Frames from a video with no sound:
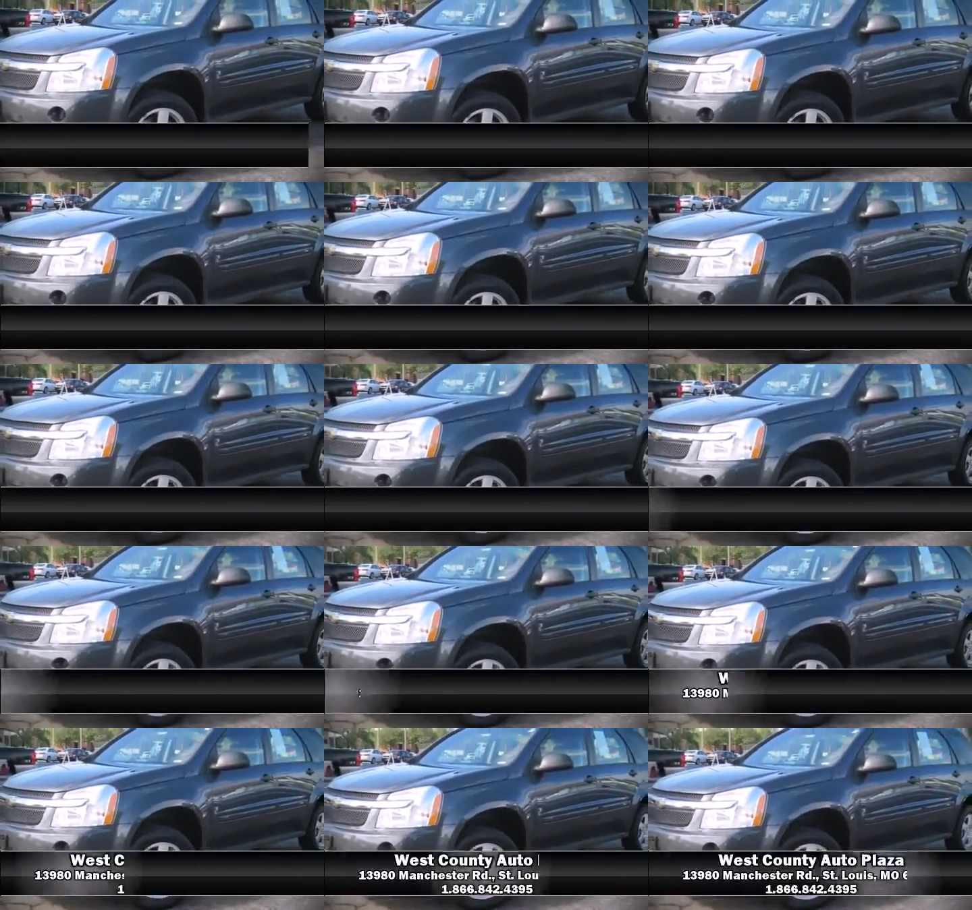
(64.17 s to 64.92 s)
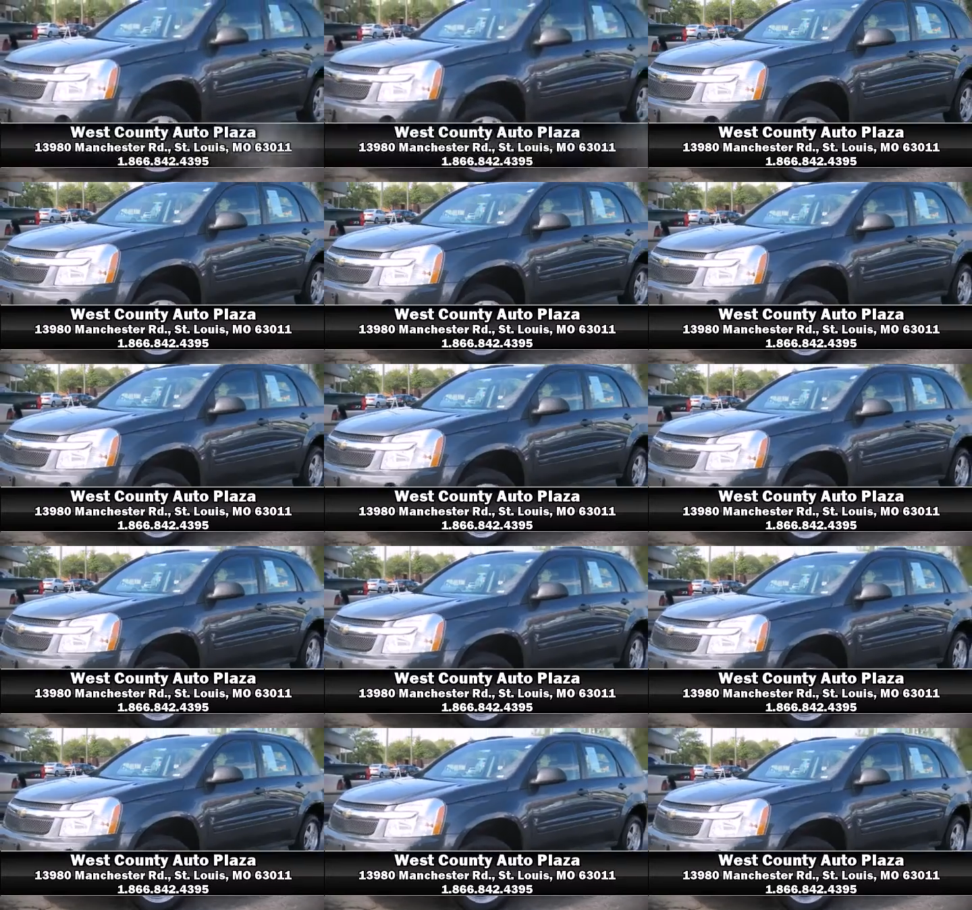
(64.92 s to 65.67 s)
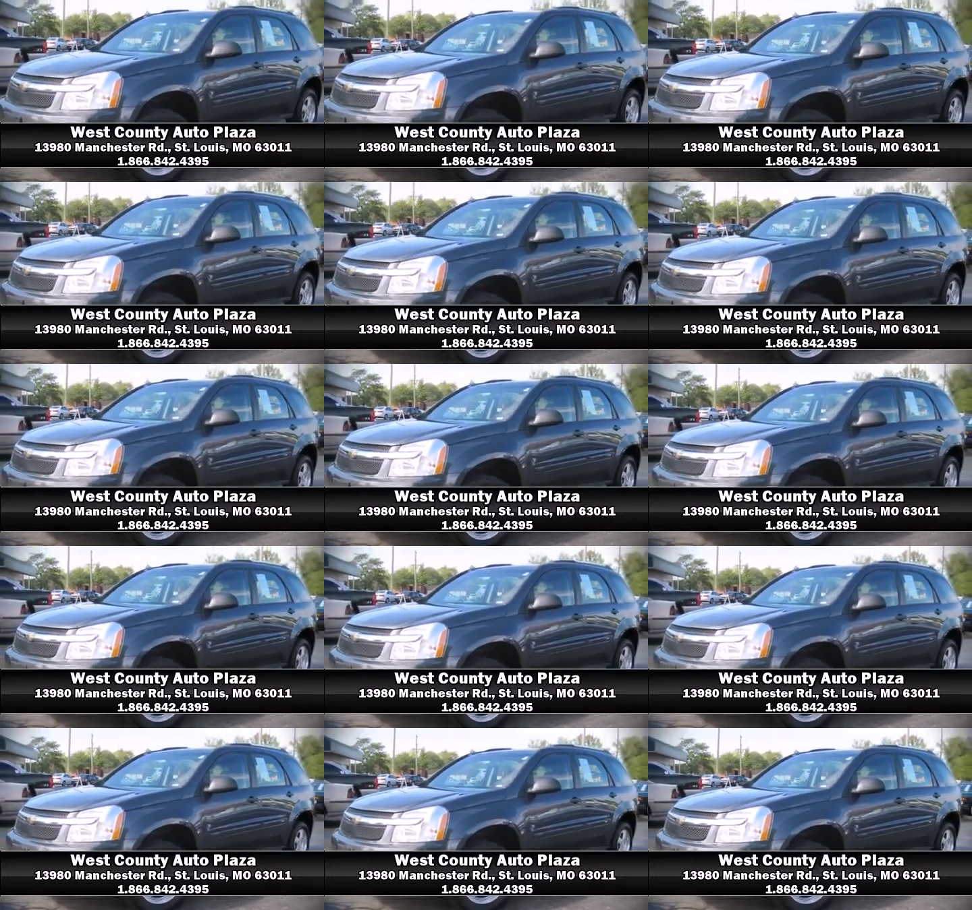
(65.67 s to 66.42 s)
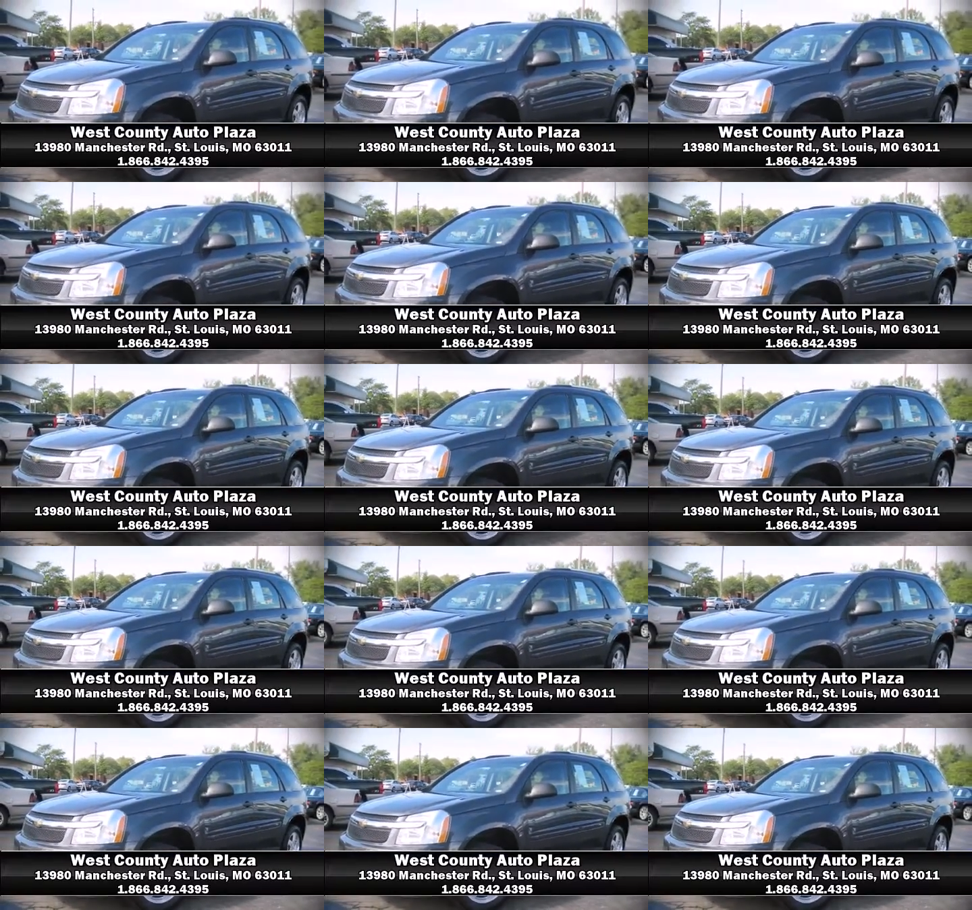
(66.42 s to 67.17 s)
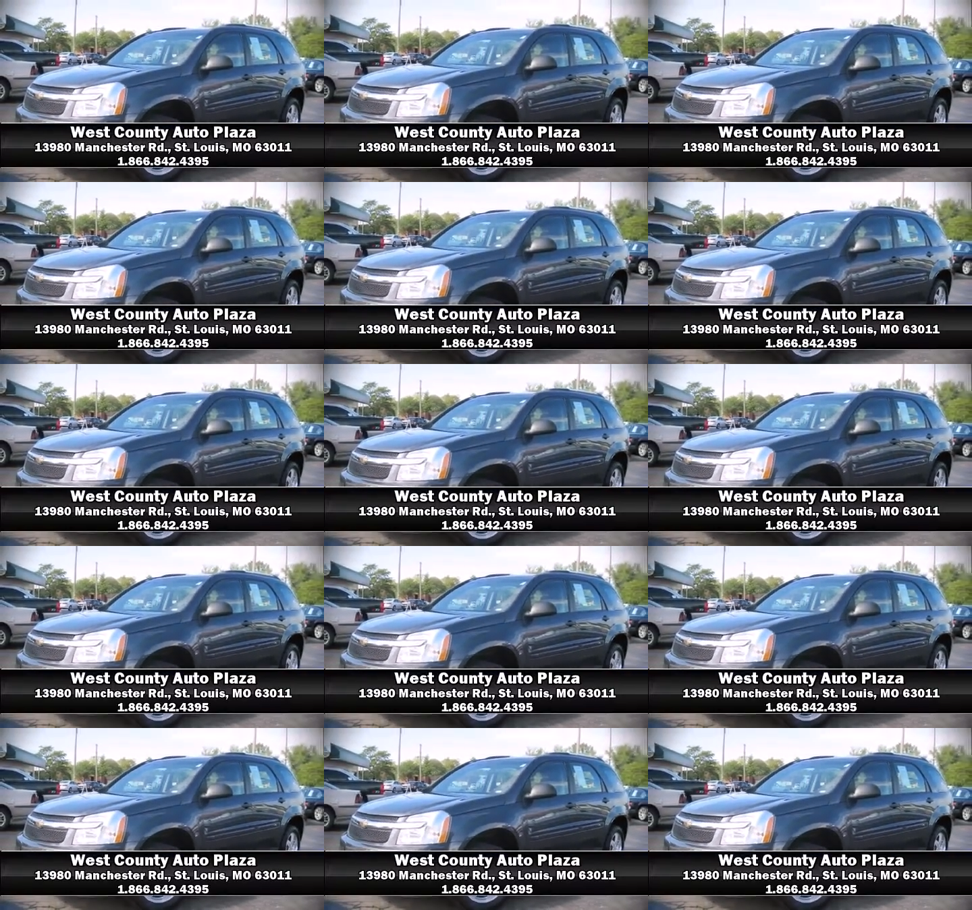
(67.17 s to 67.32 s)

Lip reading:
(no speaker visible)